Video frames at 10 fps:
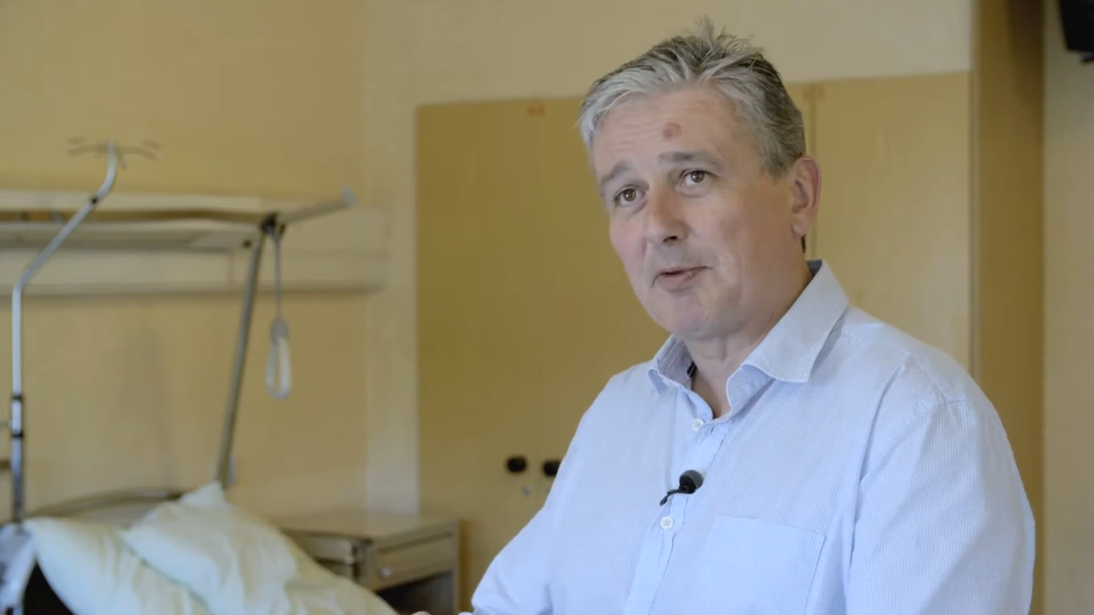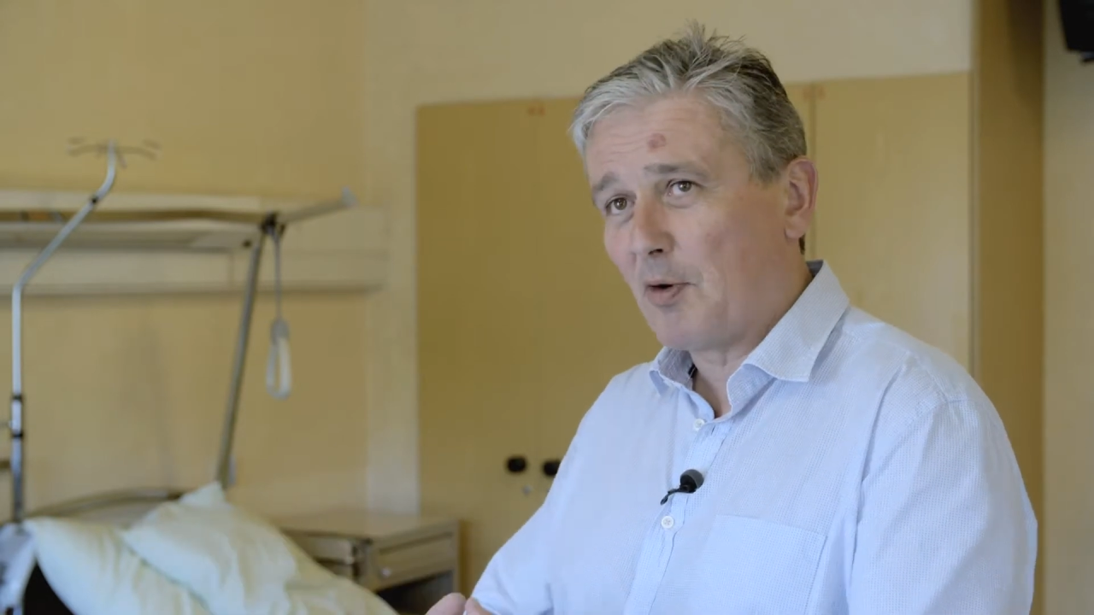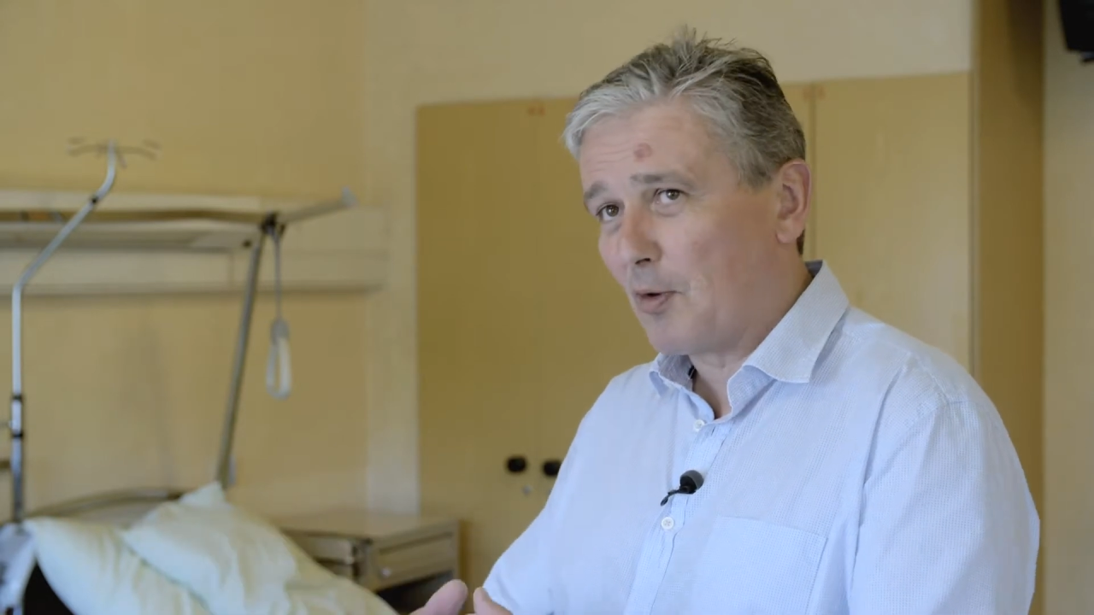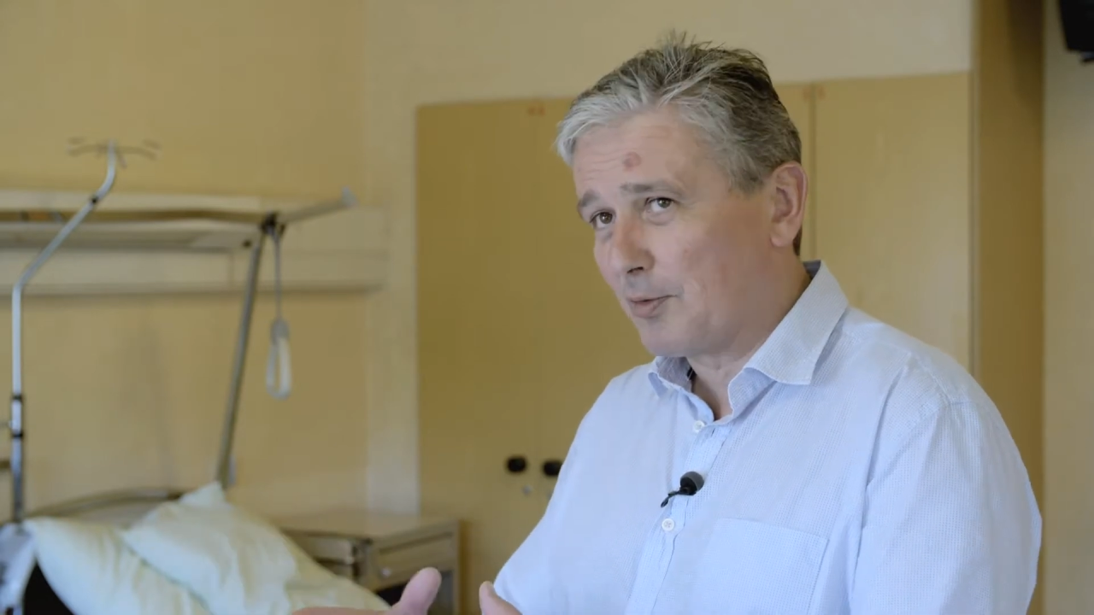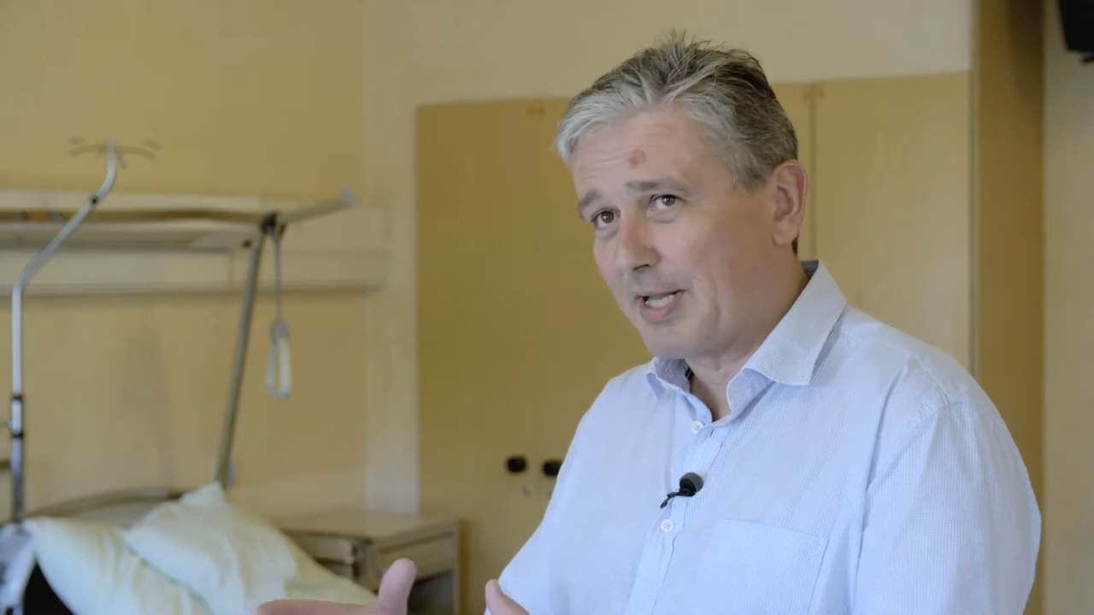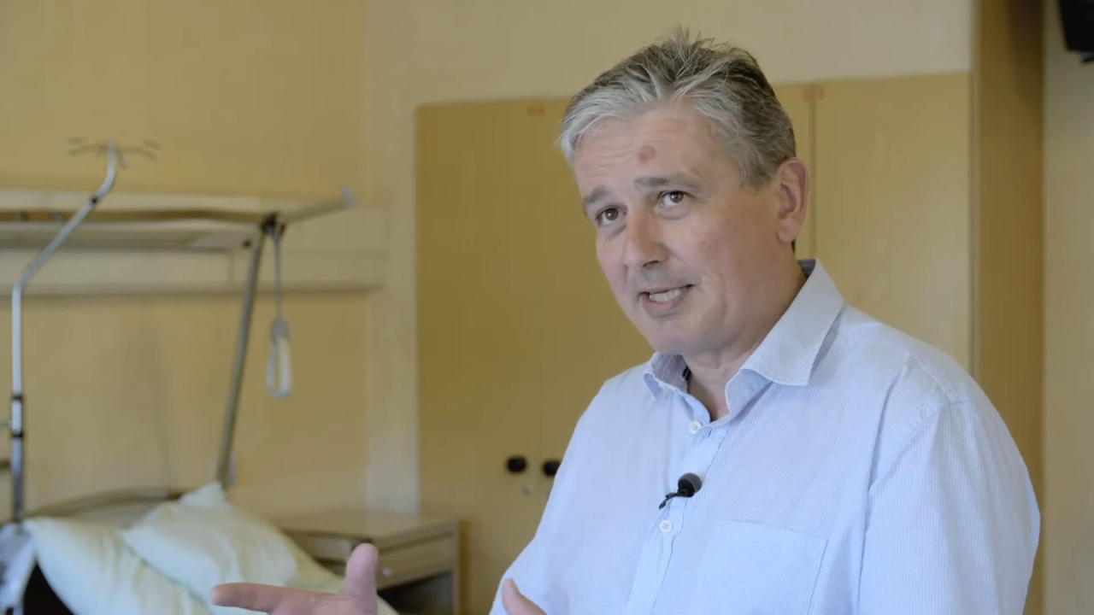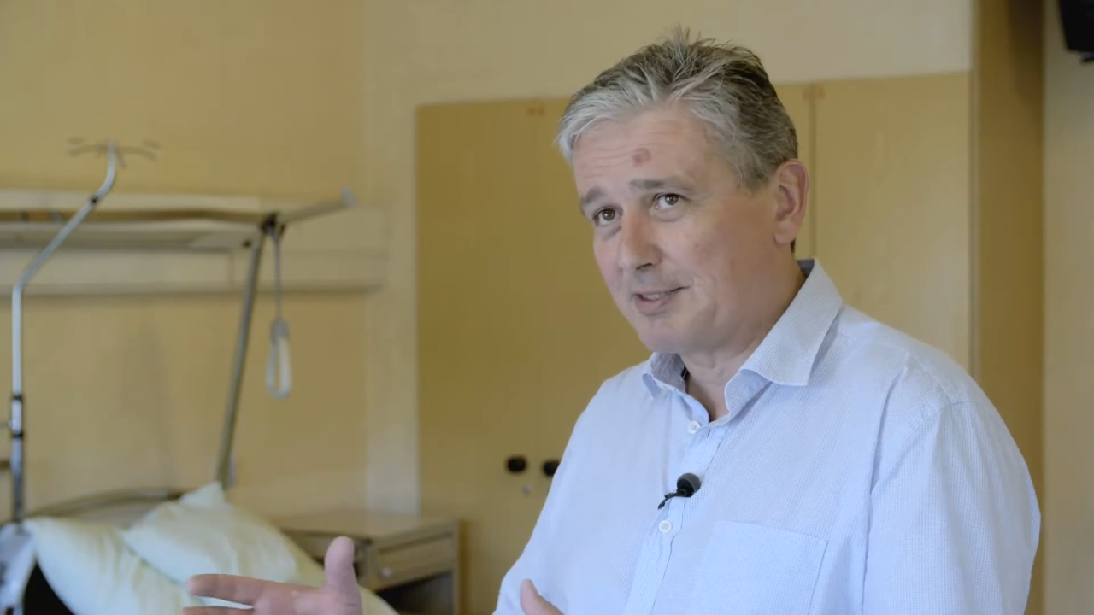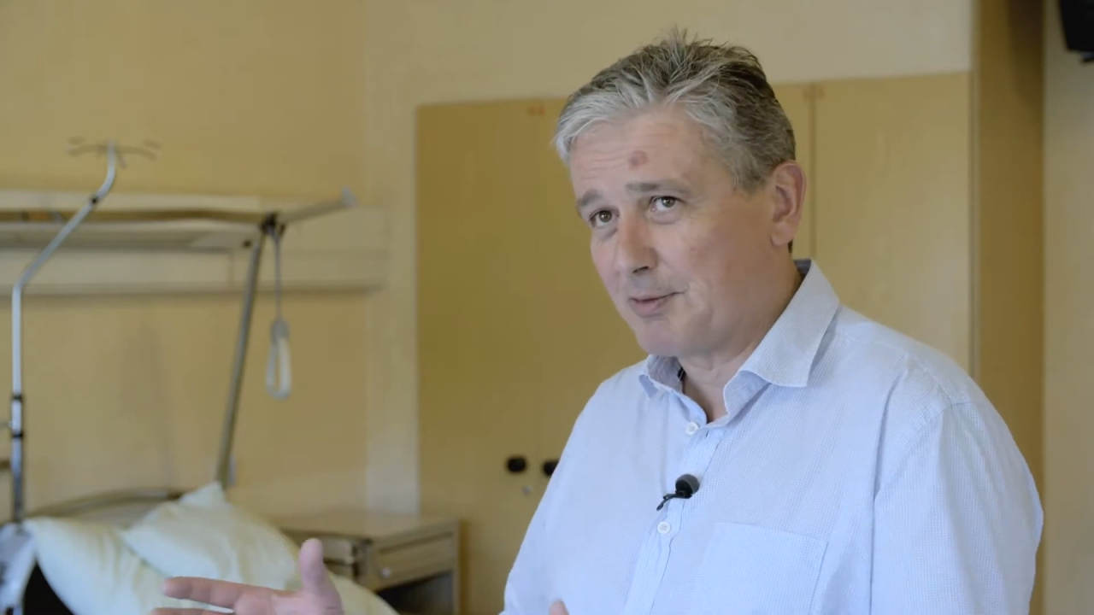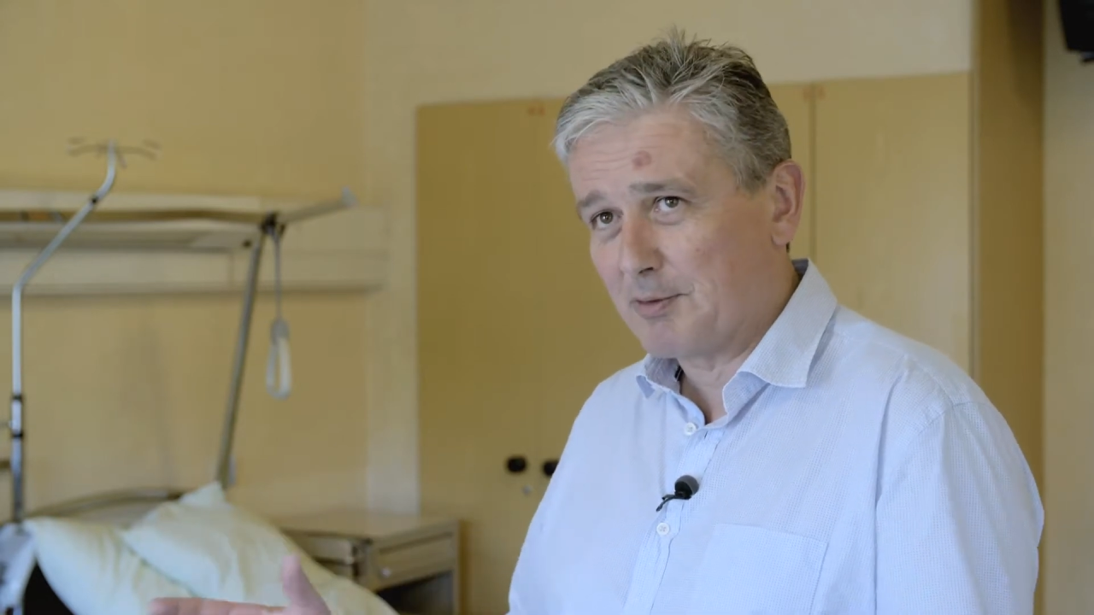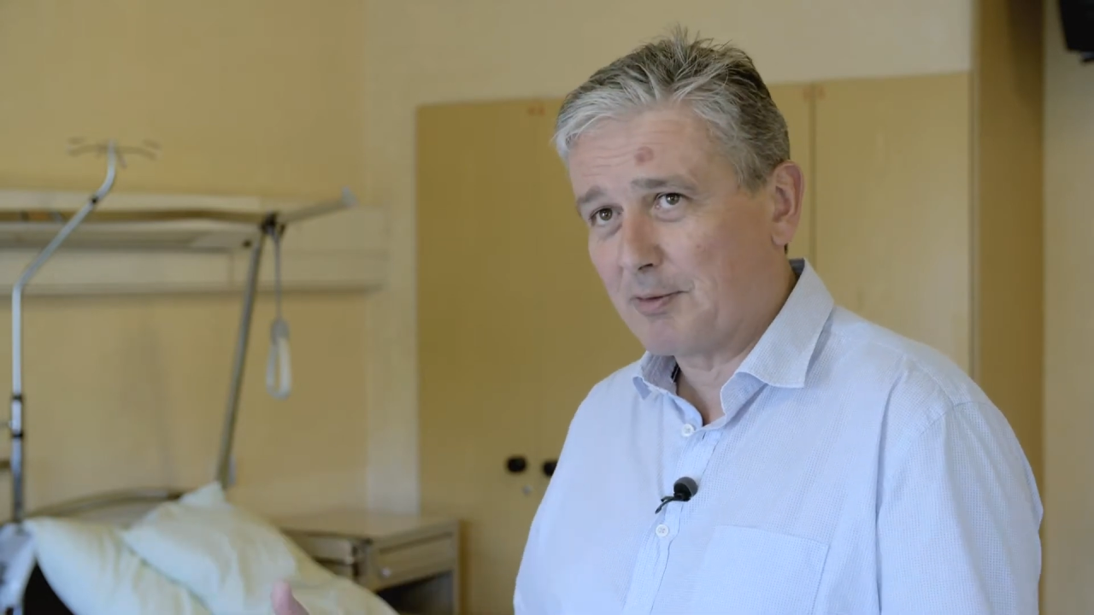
the whole night through